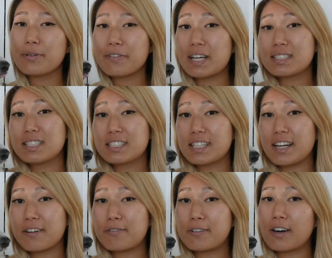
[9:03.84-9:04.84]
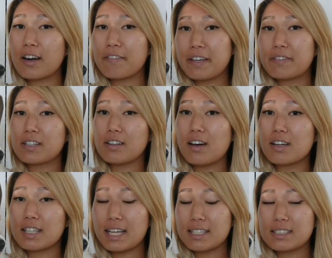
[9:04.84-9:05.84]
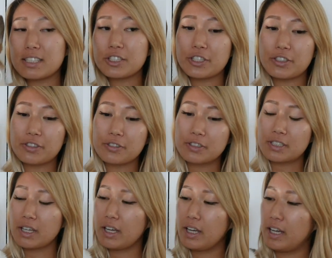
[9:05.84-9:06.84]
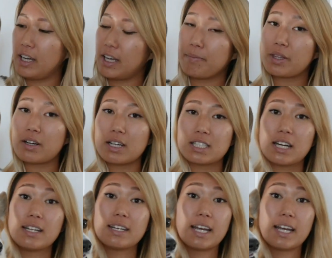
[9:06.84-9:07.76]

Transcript: we've got to share for our favorite long-lasting chews. There are a ton